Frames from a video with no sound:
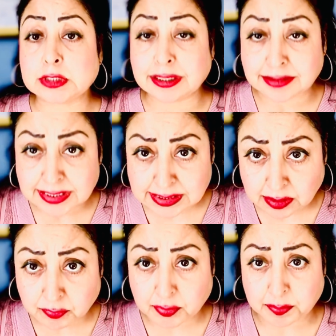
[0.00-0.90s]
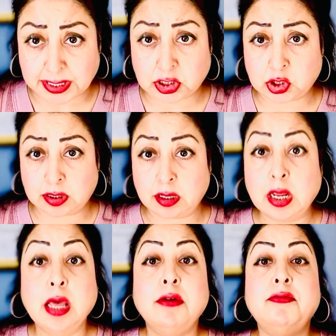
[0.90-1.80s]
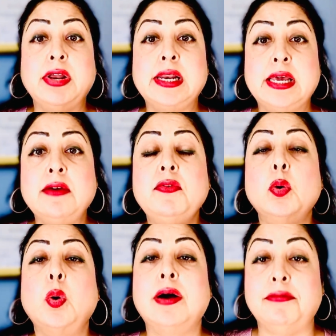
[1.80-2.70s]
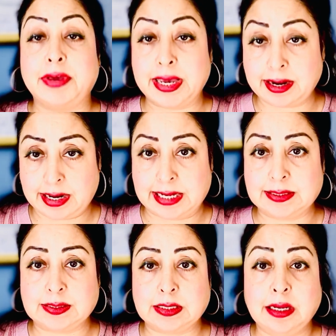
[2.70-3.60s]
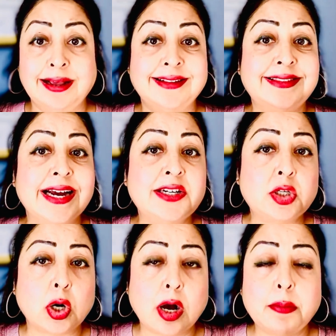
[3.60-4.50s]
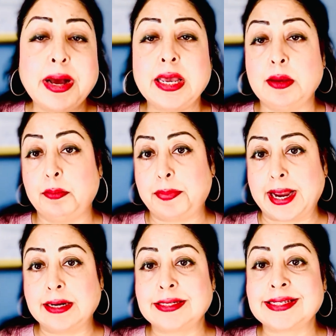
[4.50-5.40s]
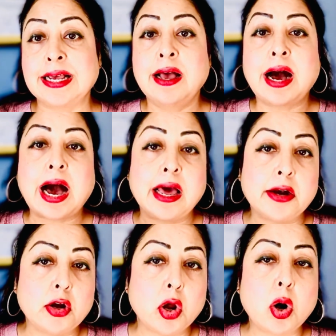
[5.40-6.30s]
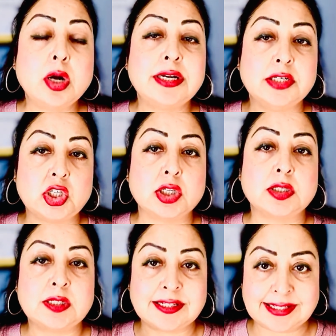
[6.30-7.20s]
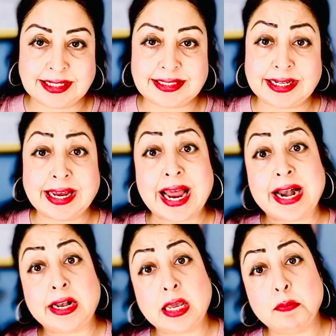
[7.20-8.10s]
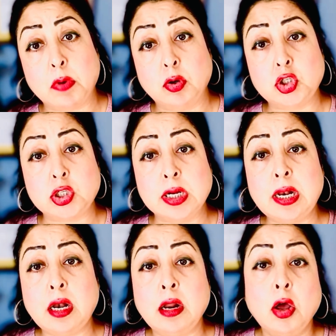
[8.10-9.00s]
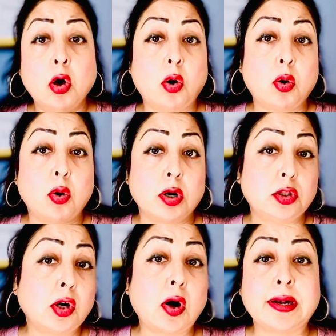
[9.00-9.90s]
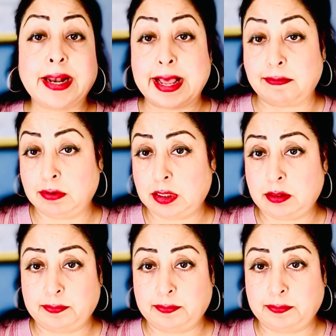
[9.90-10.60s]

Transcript: This information will give you awareness that trauma impacts are not just sitting at emotional or thought level.